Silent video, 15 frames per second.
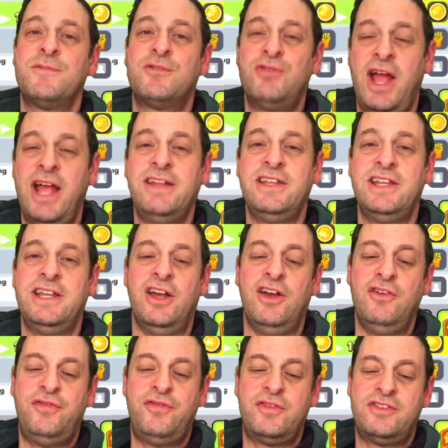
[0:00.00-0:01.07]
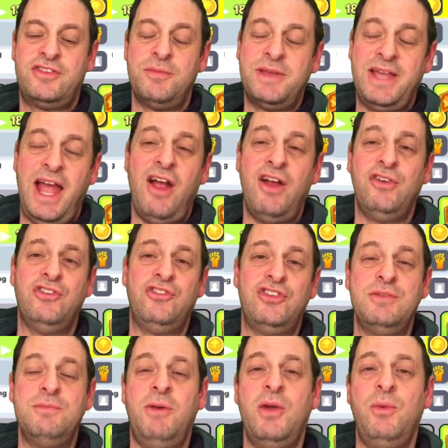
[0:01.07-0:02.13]
grinding of some characters that
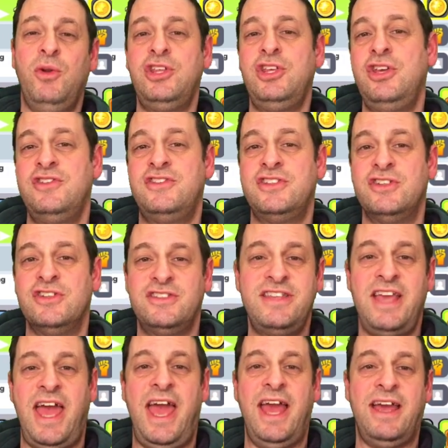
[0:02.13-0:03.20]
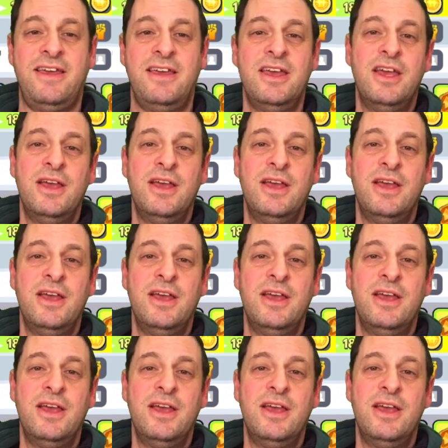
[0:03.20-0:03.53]
you might want to use in your deck